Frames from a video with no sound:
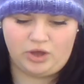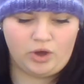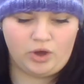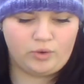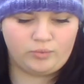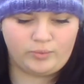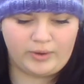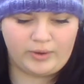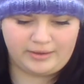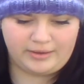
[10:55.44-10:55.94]
Oh,
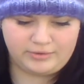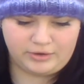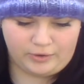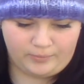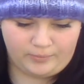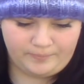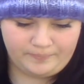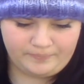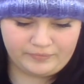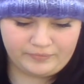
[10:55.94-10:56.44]
wait, no.
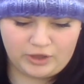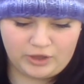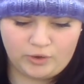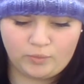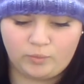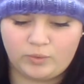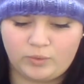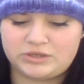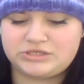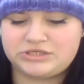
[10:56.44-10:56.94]

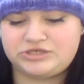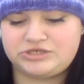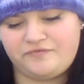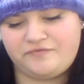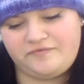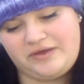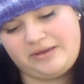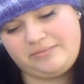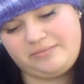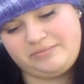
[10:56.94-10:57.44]
What does your
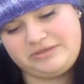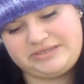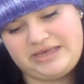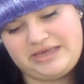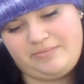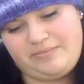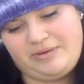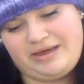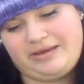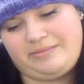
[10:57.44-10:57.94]
family
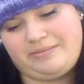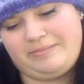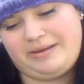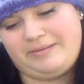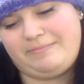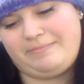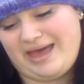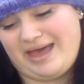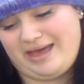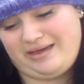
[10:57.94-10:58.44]
say behind my
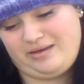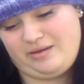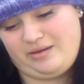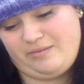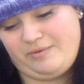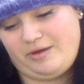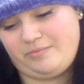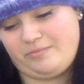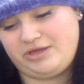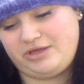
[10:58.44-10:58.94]
back
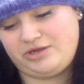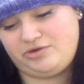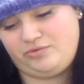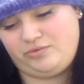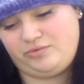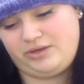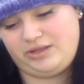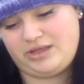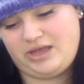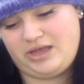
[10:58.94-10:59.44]
about me
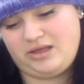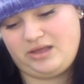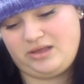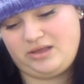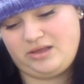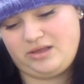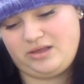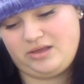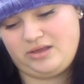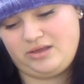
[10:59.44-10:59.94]
doing that?
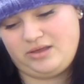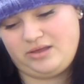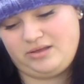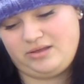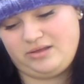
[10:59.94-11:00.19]
Nothing.